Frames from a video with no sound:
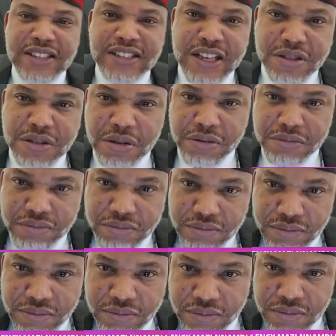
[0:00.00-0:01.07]
The answer is no.
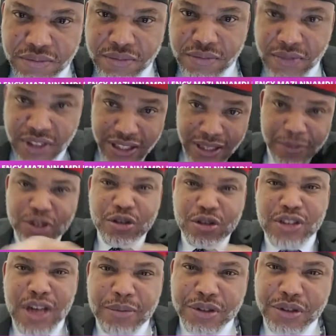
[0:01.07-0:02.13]

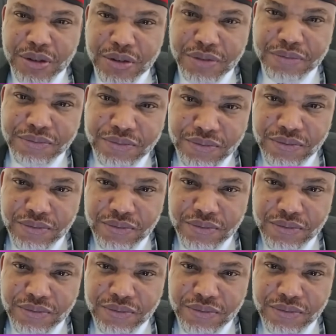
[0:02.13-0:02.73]
Something's going to happen to you.